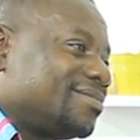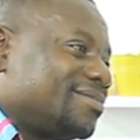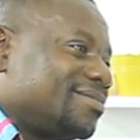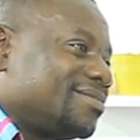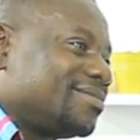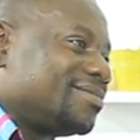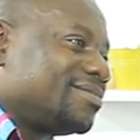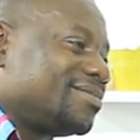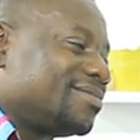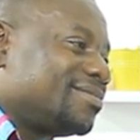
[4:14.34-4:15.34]

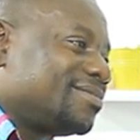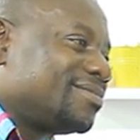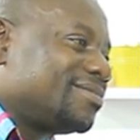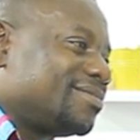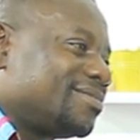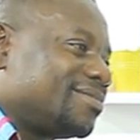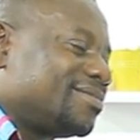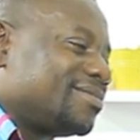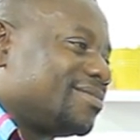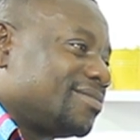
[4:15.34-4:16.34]

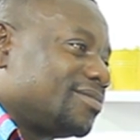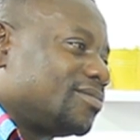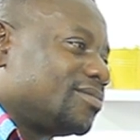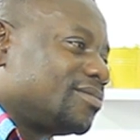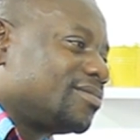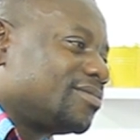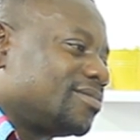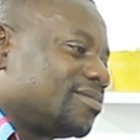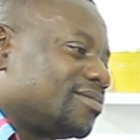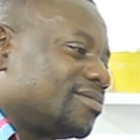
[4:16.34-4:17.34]

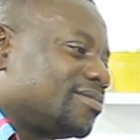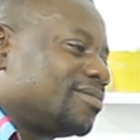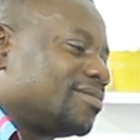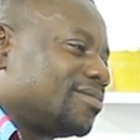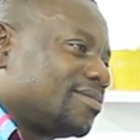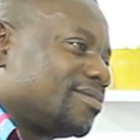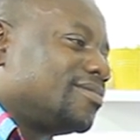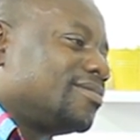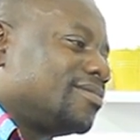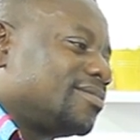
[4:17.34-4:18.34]

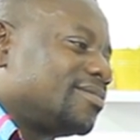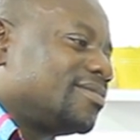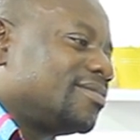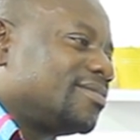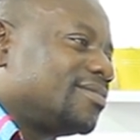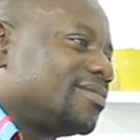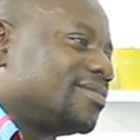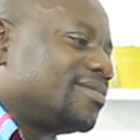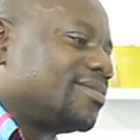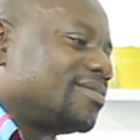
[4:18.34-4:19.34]

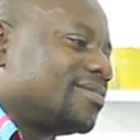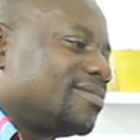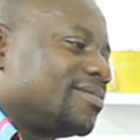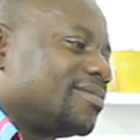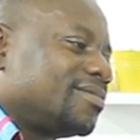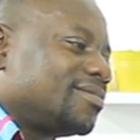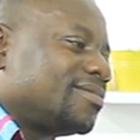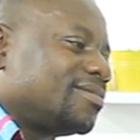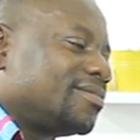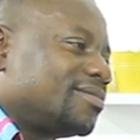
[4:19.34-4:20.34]

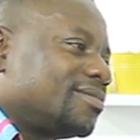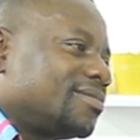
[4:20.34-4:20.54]
(silent)